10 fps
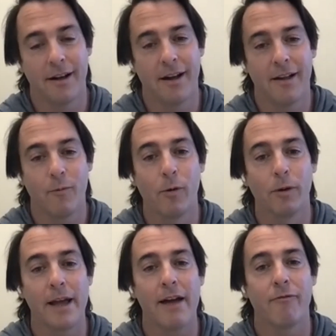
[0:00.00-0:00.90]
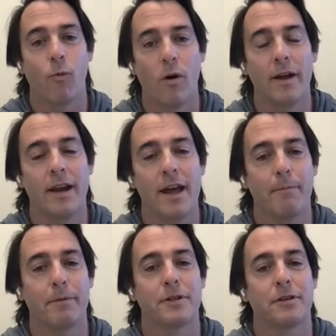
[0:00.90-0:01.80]
Uh, we only have one
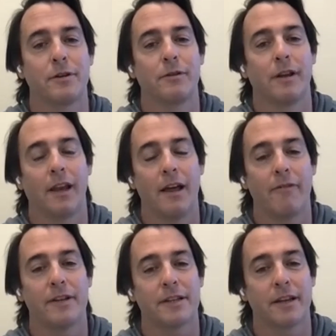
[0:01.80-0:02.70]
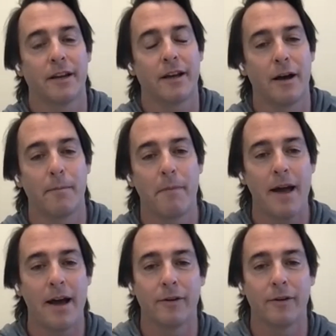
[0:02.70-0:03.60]
episode left that's going to come
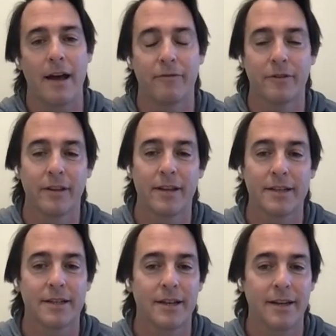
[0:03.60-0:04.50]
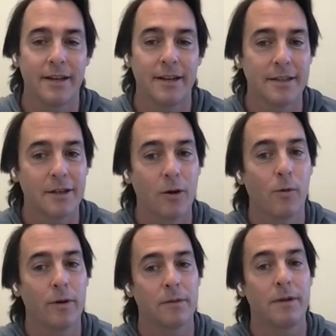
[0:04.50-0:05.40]
out after this, and it is
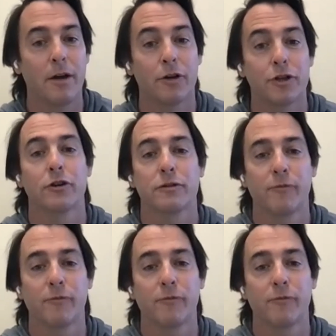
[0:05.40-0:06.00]
going to be on church